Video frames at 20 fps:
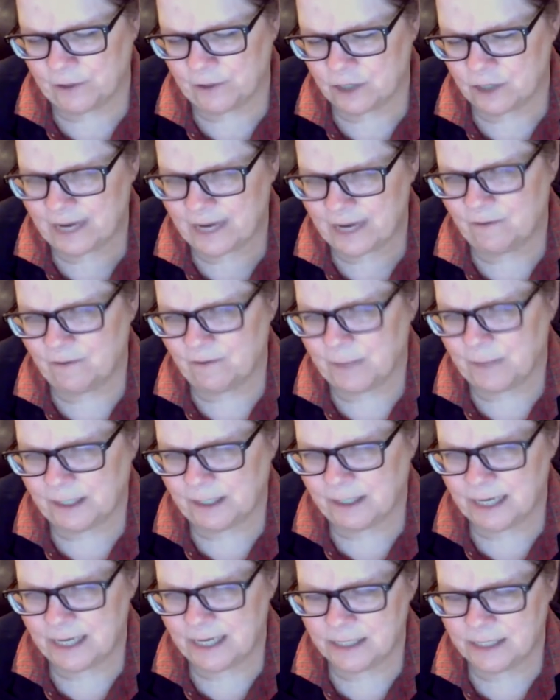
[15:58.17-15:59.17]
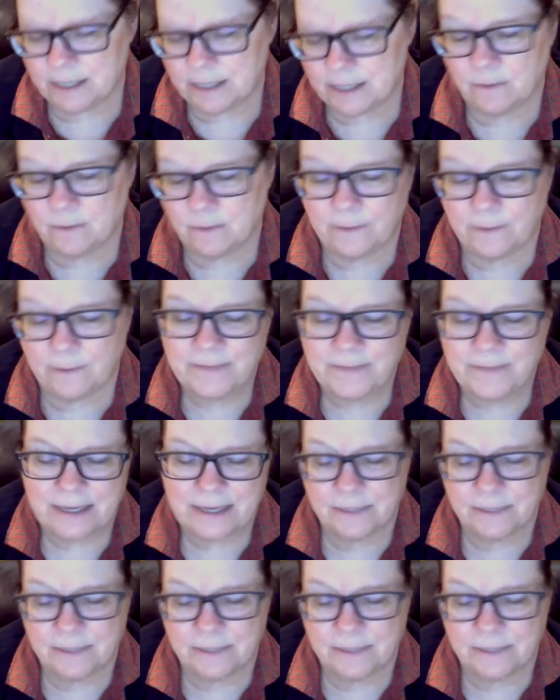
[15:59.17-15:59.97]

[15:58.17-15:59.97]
So you have an appellate case number, an